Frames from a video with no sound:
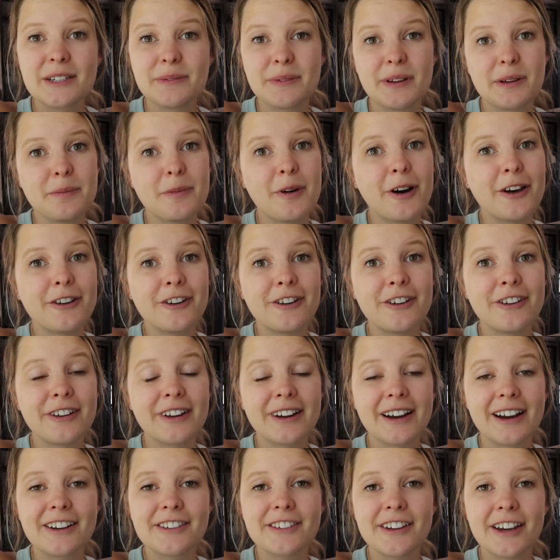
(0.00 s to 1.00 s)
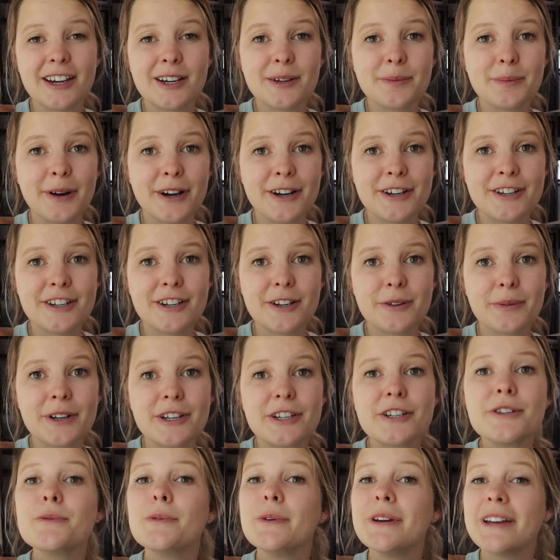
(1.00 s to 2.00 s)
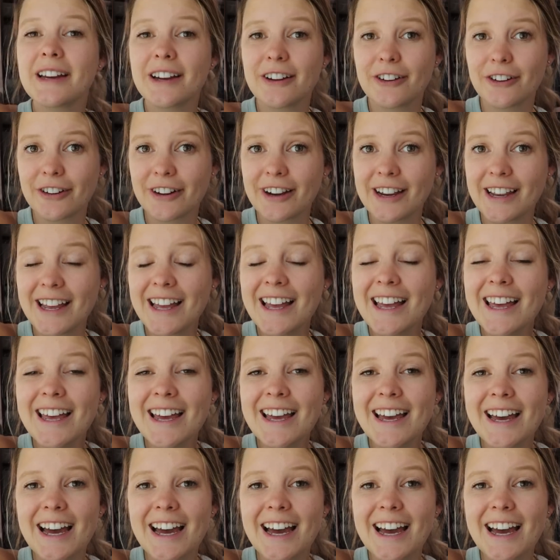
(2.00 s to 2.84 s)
to be monitoring our tire pressure, which we agree,